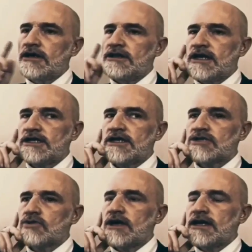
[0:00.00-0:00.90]
than it
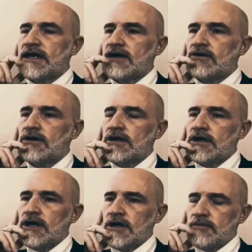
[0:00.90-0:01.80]
does right now
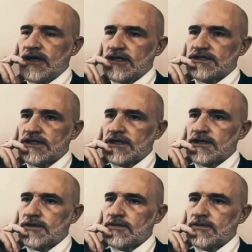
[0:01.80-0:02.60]
in Palestine.